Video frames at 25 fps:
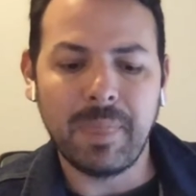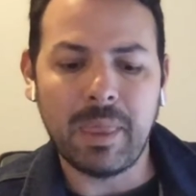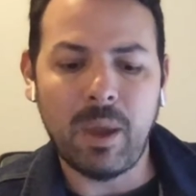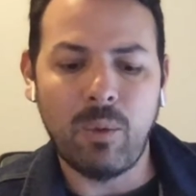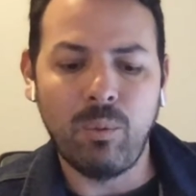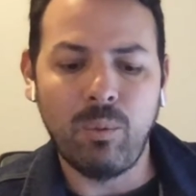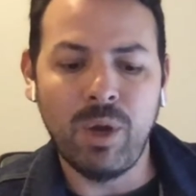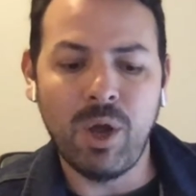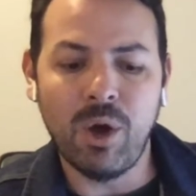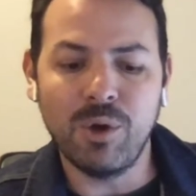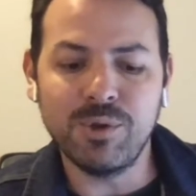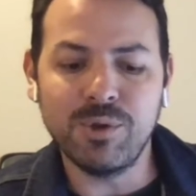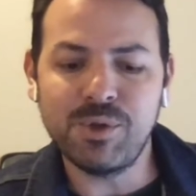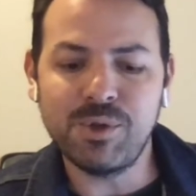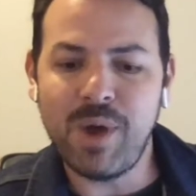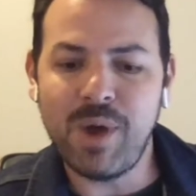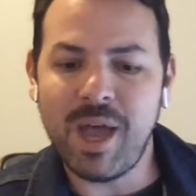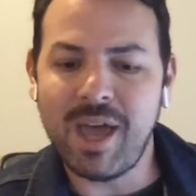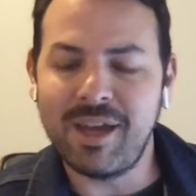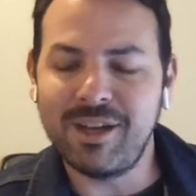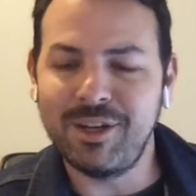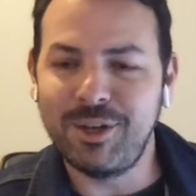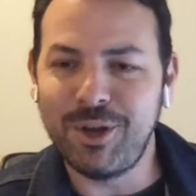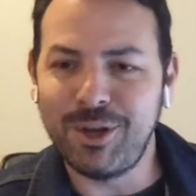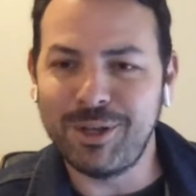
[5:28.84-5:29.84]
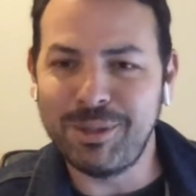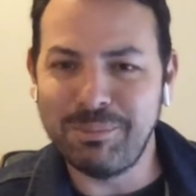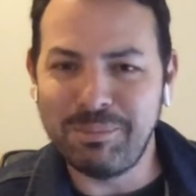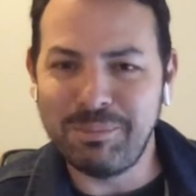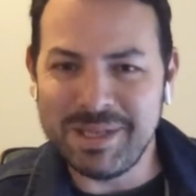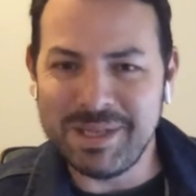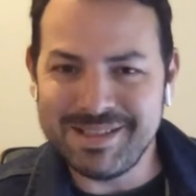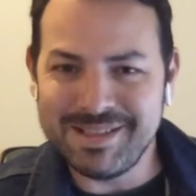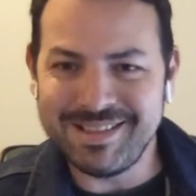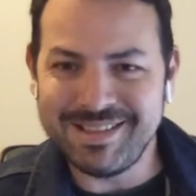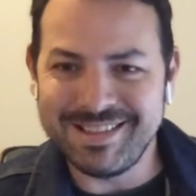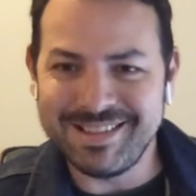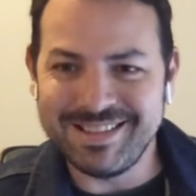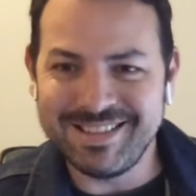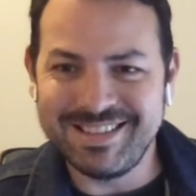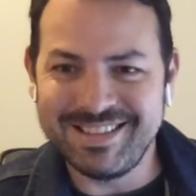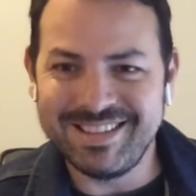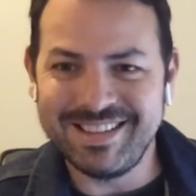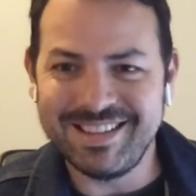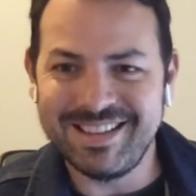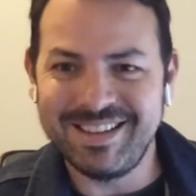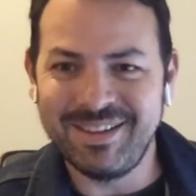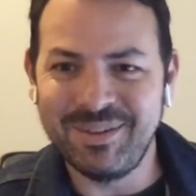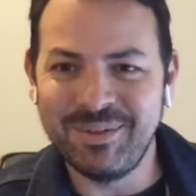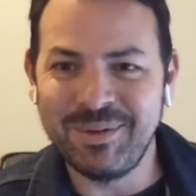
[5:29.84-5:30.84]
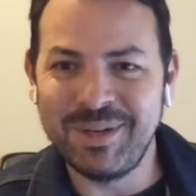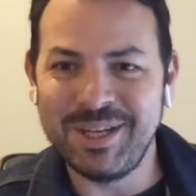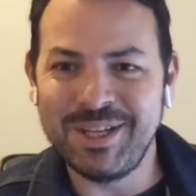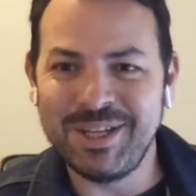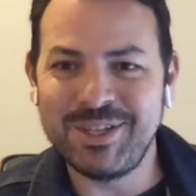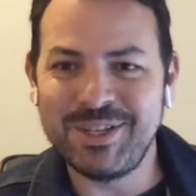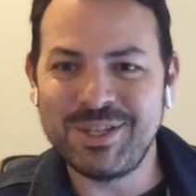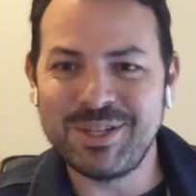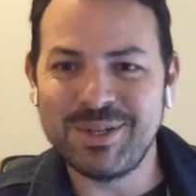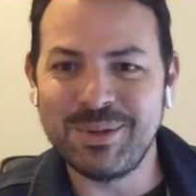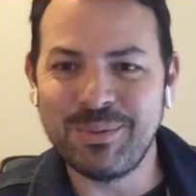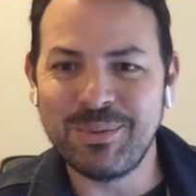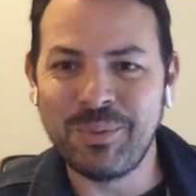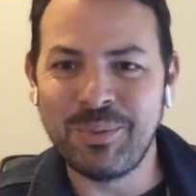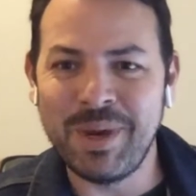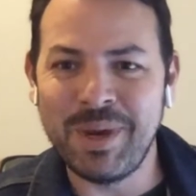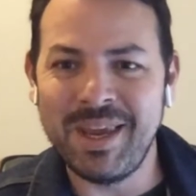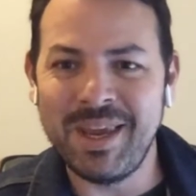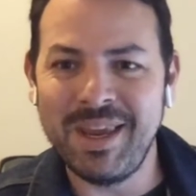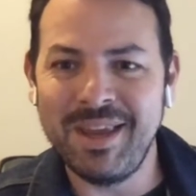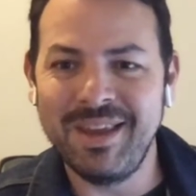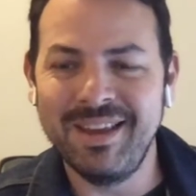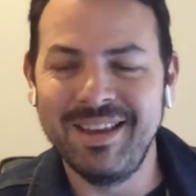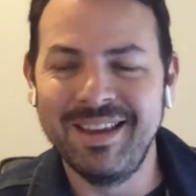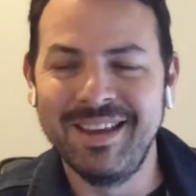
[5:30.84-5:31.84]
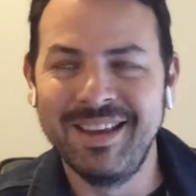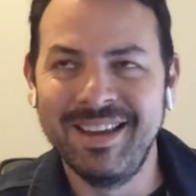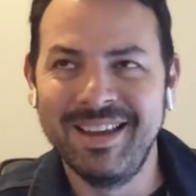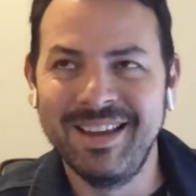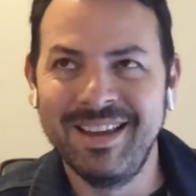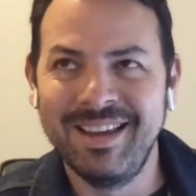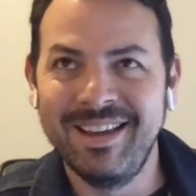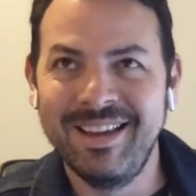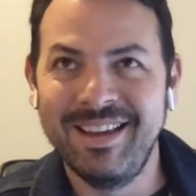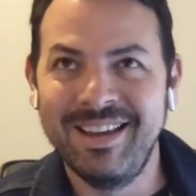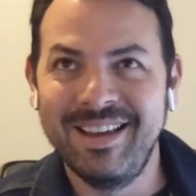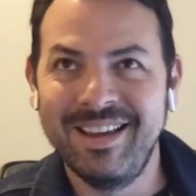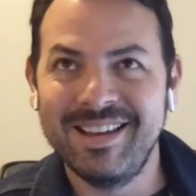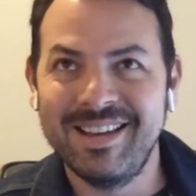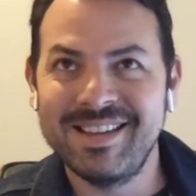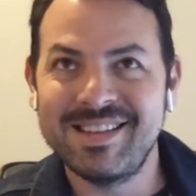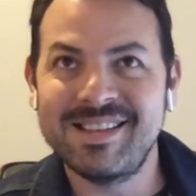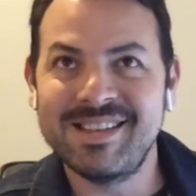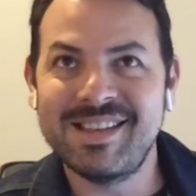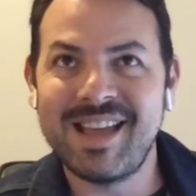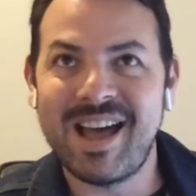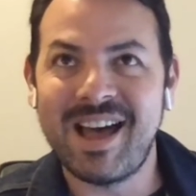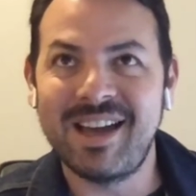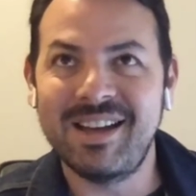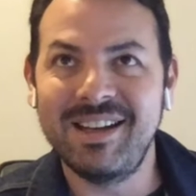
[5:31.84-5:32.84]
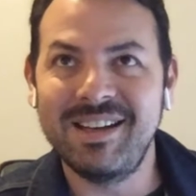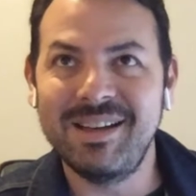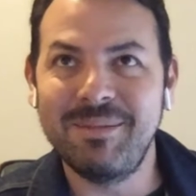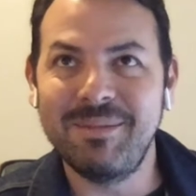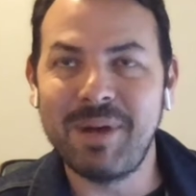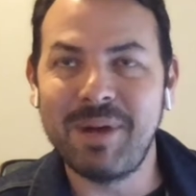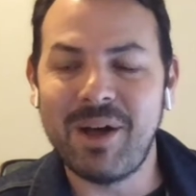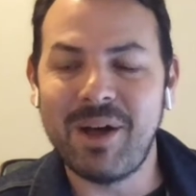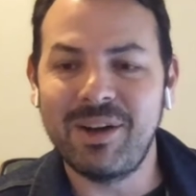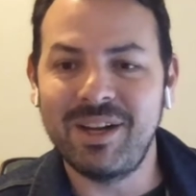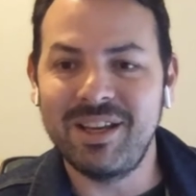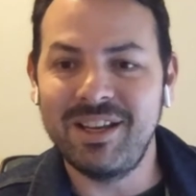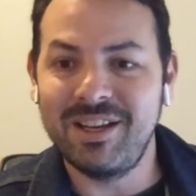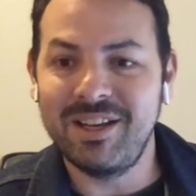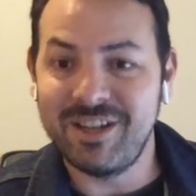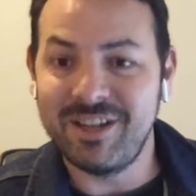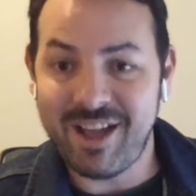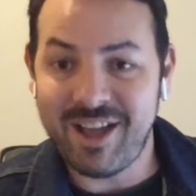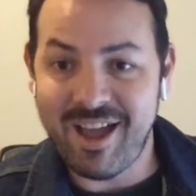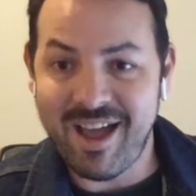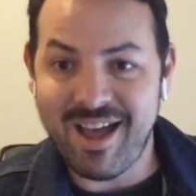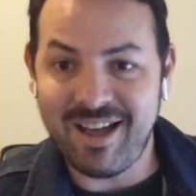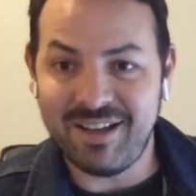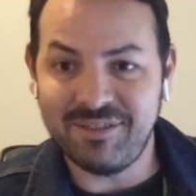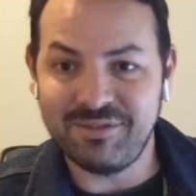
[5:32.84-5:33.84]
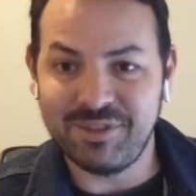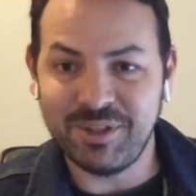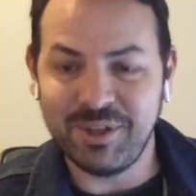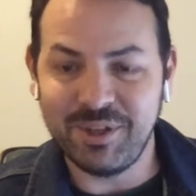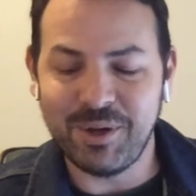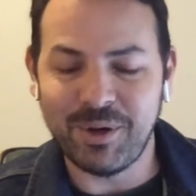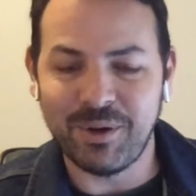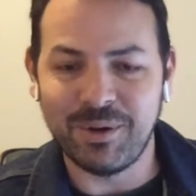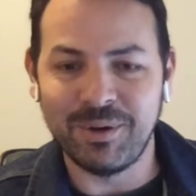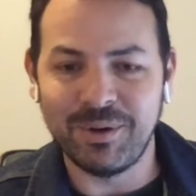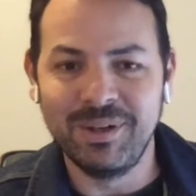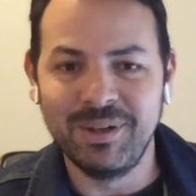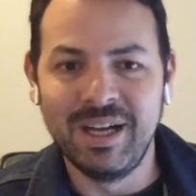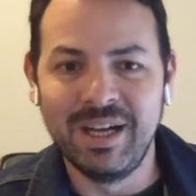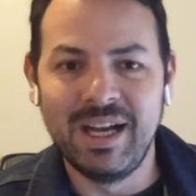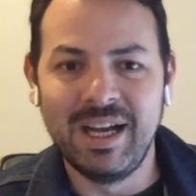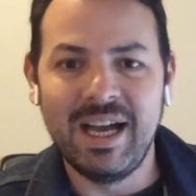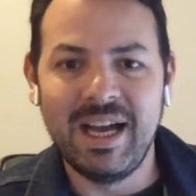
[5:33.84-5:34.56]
We also had another business which we started about a year and a half ago,